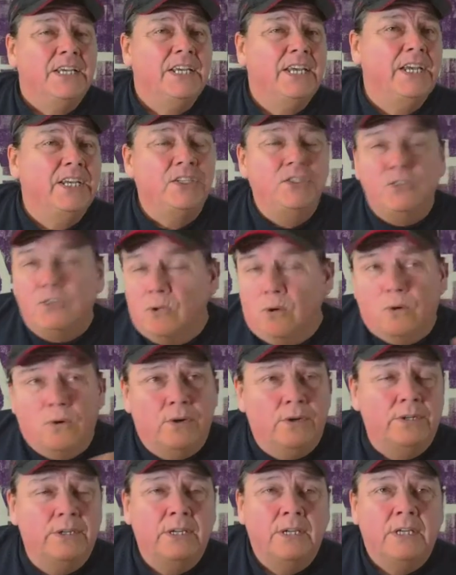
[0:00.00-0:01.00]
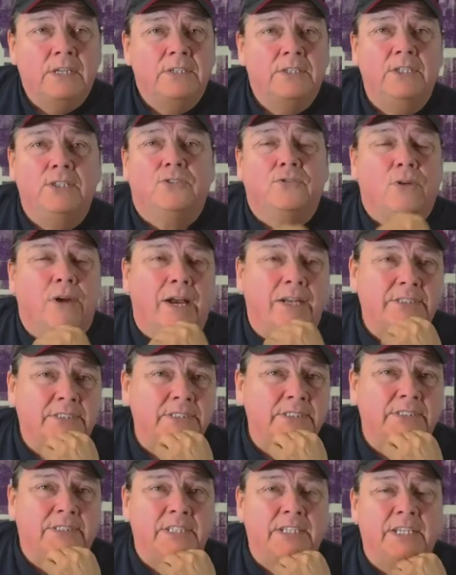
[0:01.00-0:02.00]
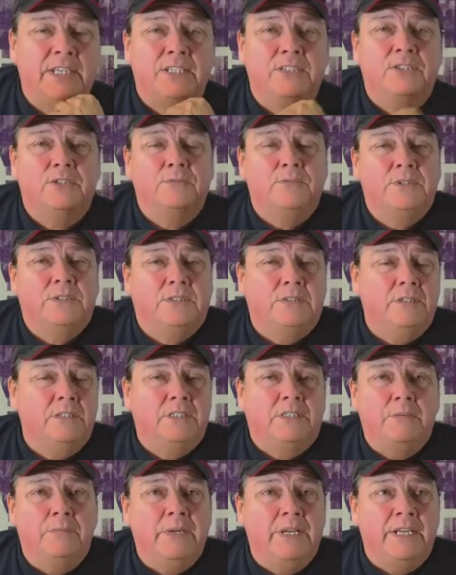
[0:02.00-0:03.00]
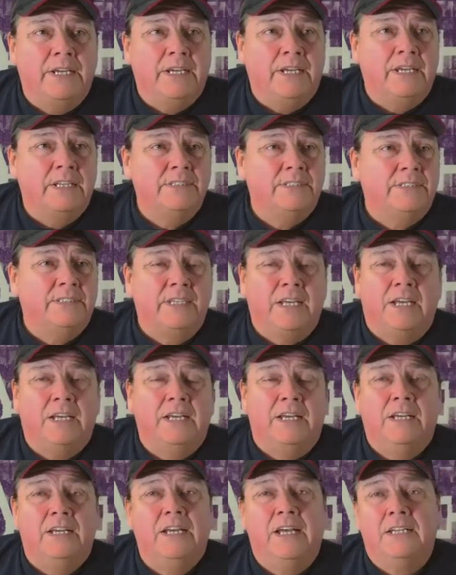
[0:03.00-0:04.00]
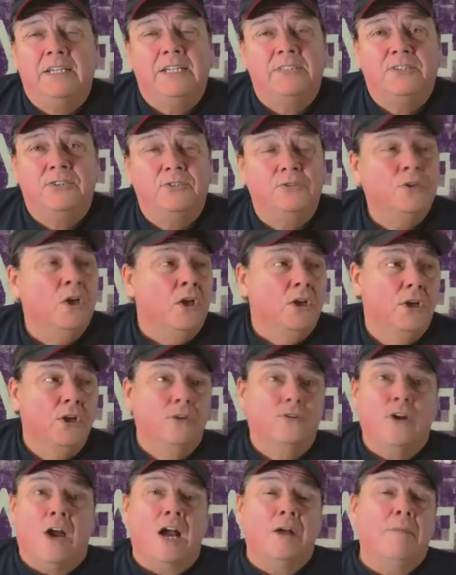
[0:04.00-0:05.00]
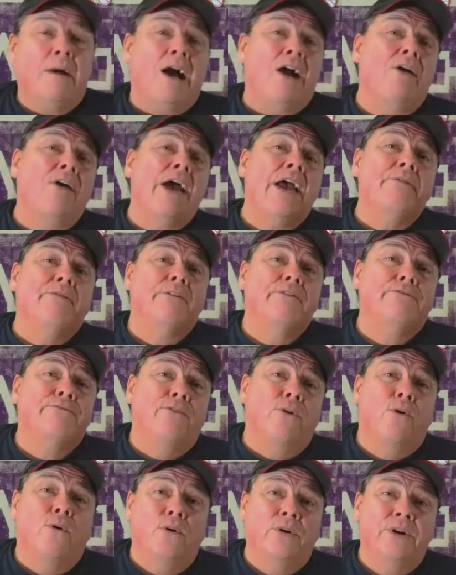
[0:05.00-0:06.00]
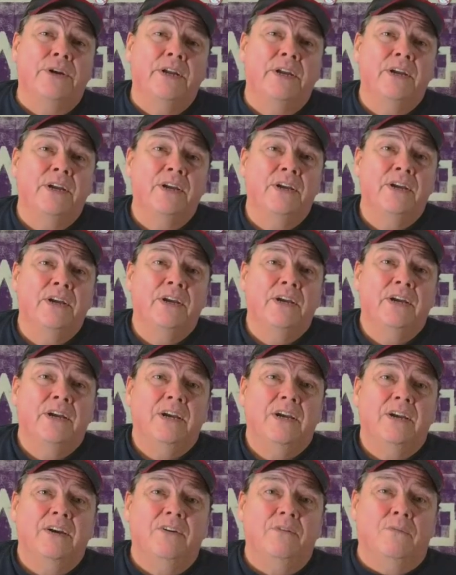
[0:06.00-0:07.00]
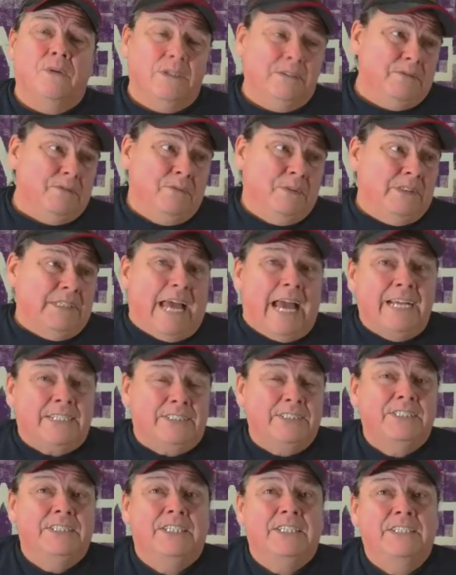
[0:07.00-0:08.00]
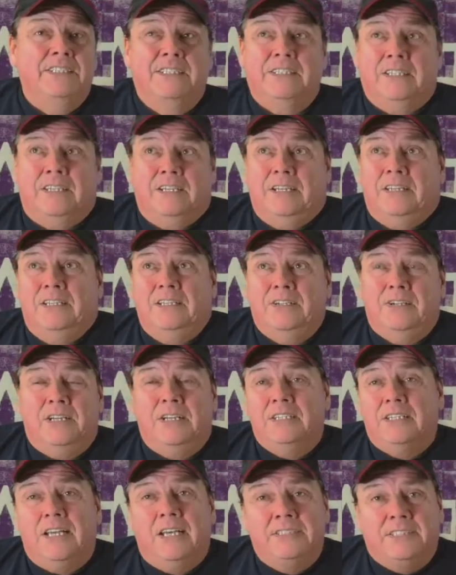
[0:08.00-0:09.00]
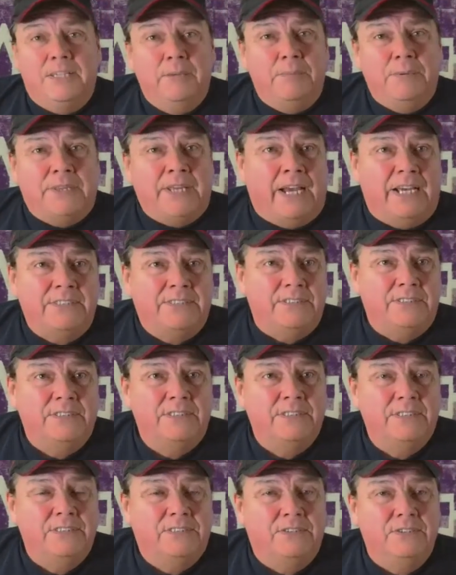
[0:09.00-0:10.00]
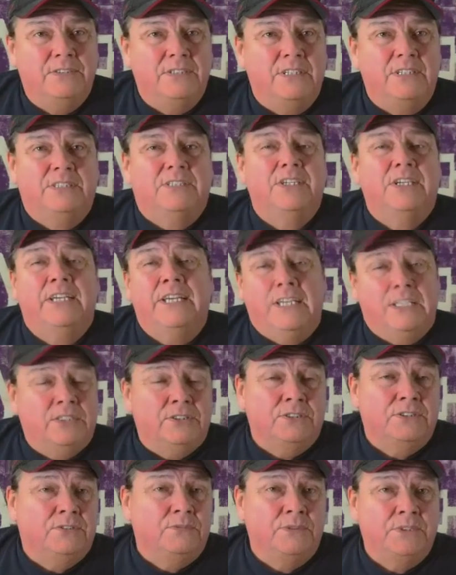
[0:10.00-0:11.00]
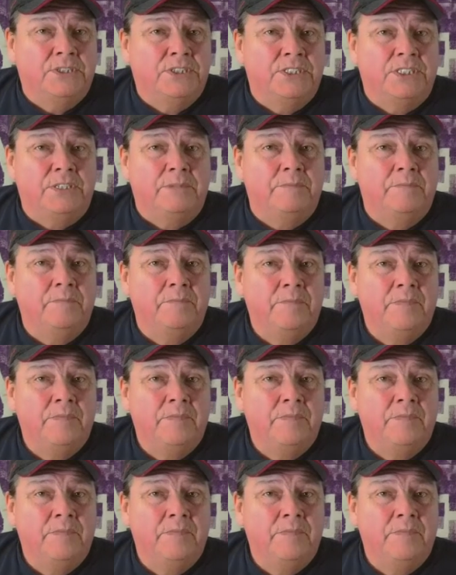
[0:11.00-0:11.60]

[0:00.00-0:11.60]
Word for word: ignored the atrocities that Hitler was committing against uh, against the Jews. You don't talk about how Henry Ford was was actually a, uh, uh, you know a, a sympathizer to to Hitler's regime.